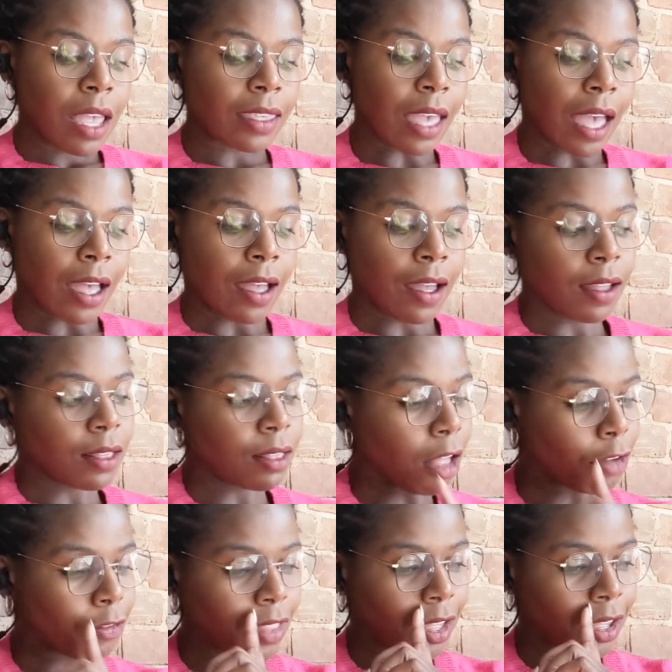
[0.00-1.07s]
yeah,
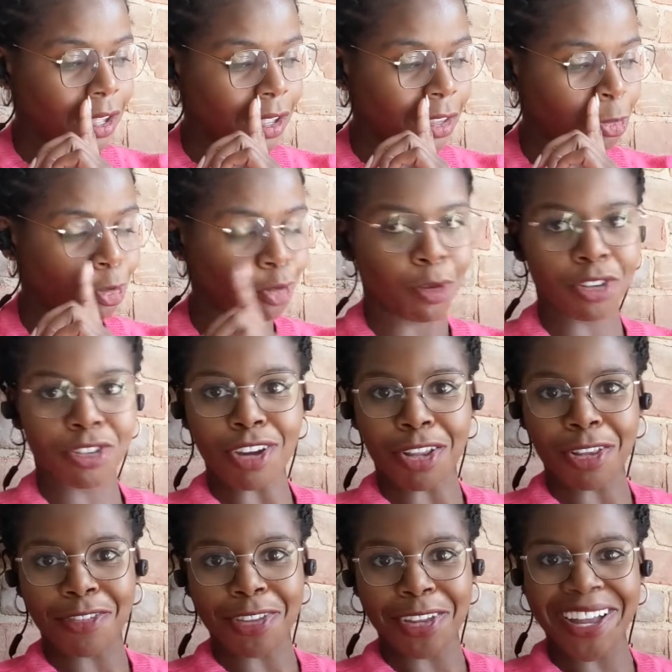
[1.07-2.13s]
love the sweeping
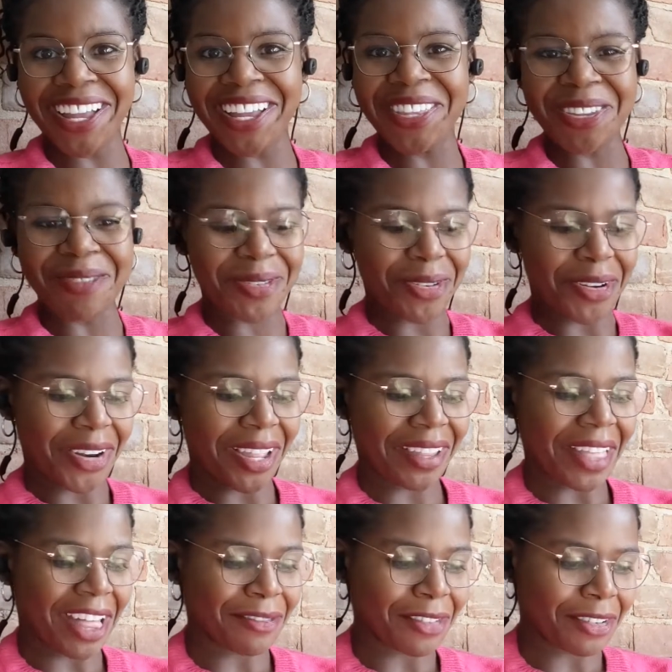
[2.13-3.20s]
shot of the Numenorian
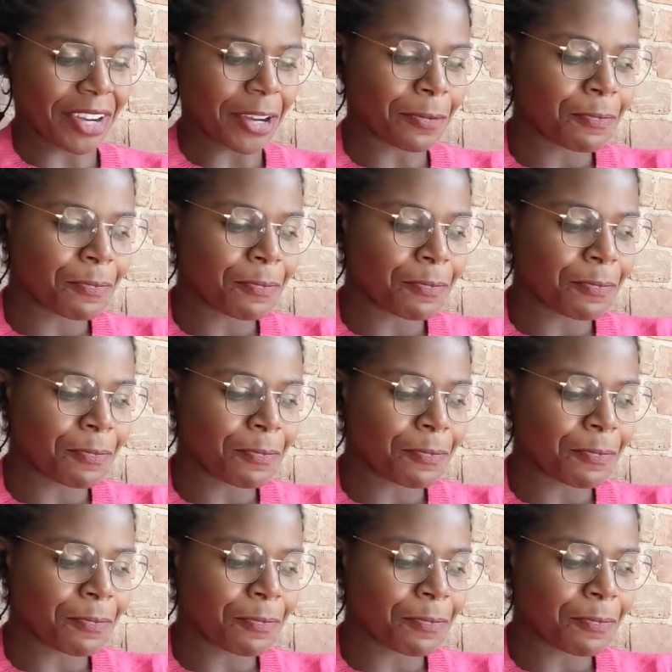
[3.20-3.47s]
cavalry.